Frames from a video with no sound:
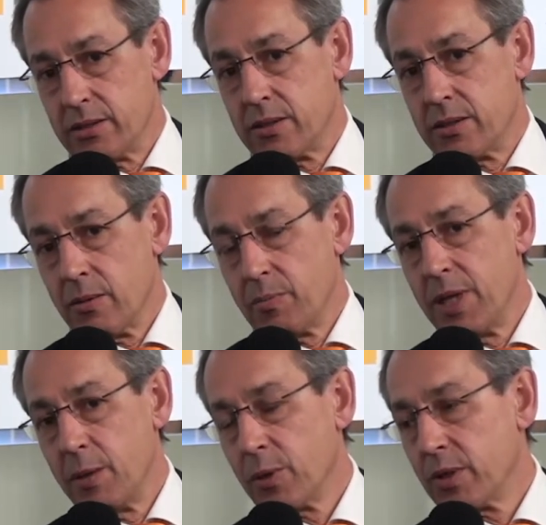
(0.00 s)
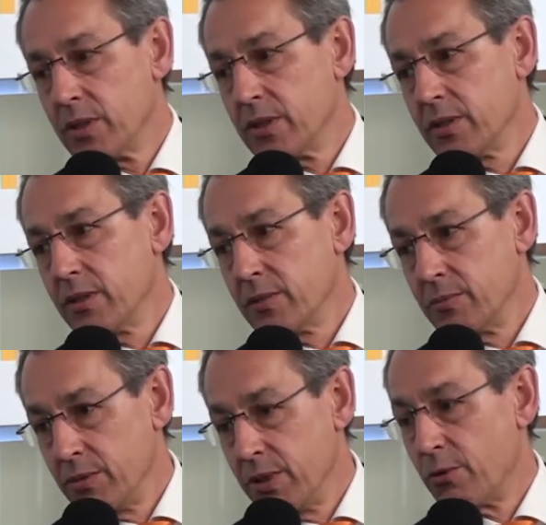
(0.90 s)
The people
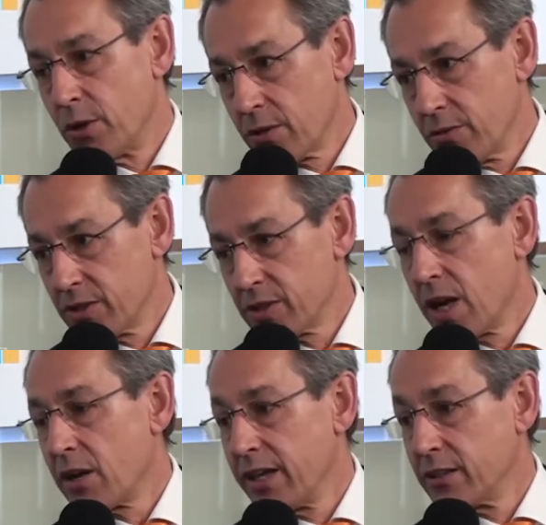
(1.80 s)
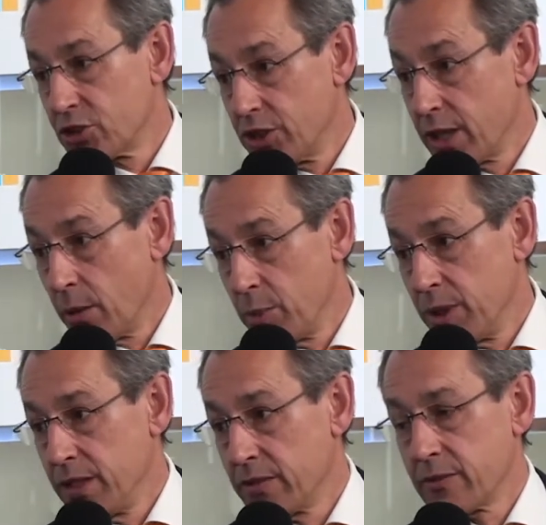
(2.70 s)
we work with are energy
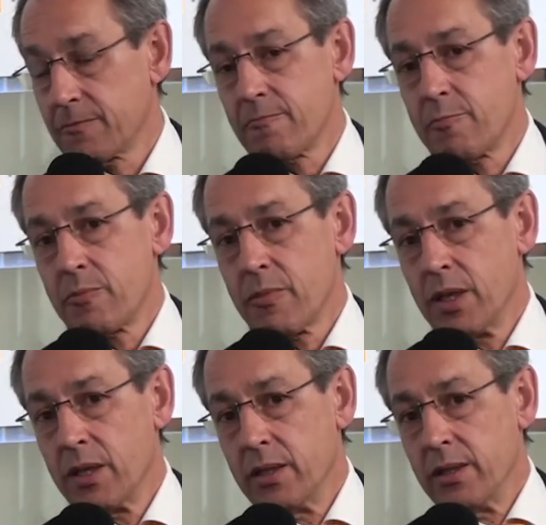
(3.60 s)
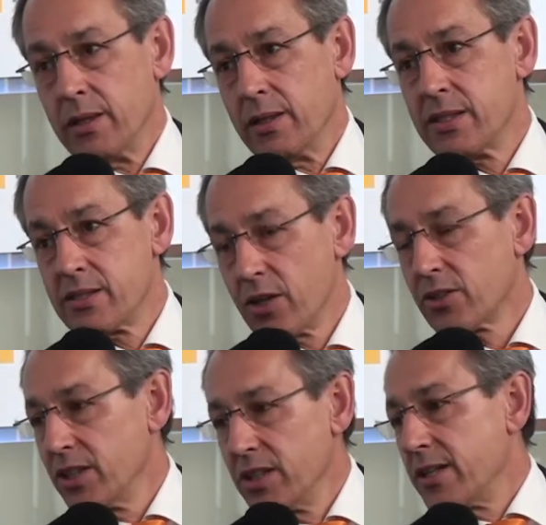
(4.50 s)
companies. It's not
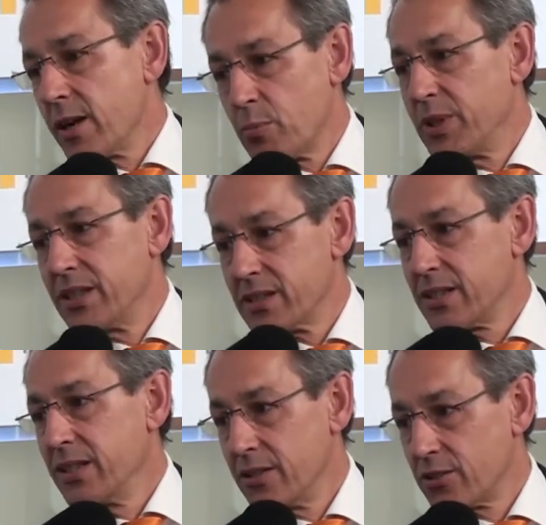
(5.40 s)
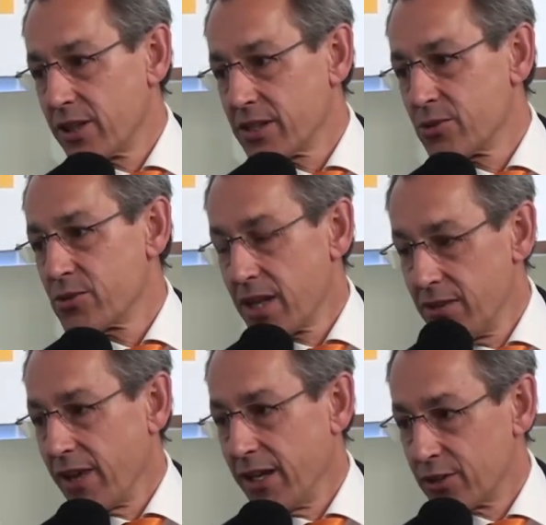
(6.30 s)
in their biggest interest to save
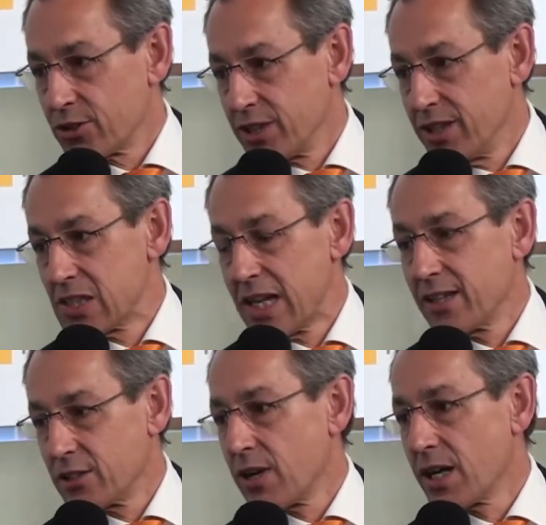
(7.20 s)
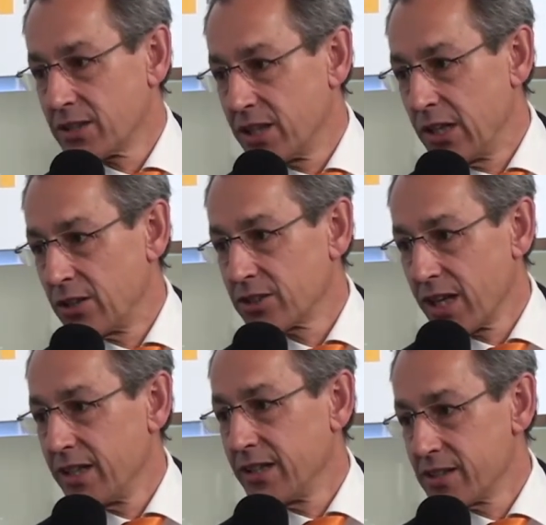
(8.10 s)
energy. It's like a drug dealer
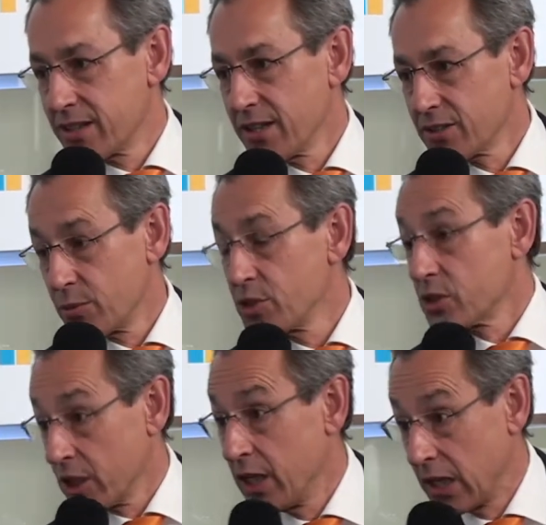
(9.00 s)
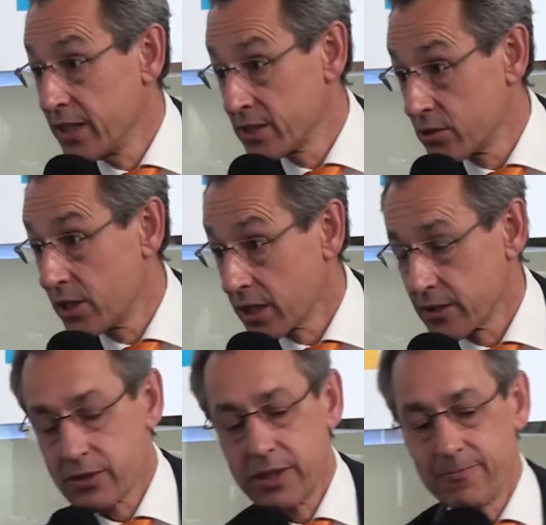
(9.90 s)
telling his customers, take less
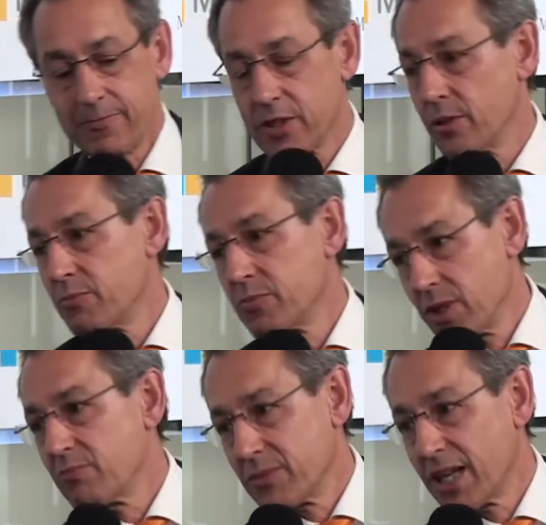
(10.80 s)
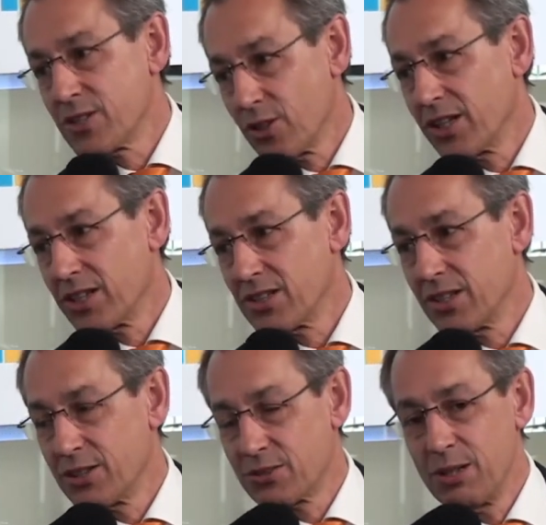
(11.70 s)
drugs. Right? So that's not
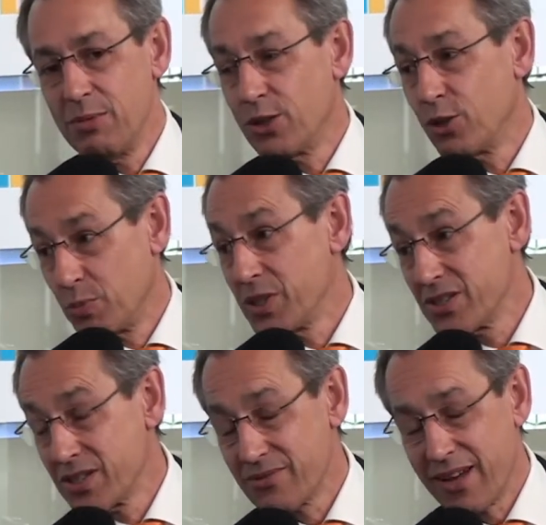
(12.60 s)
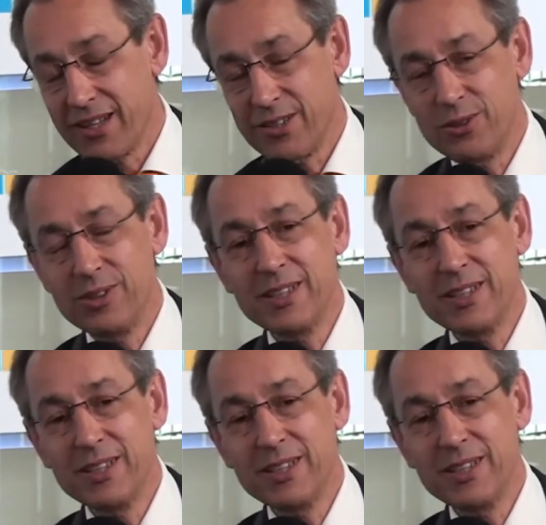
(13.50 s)
extremely good business value.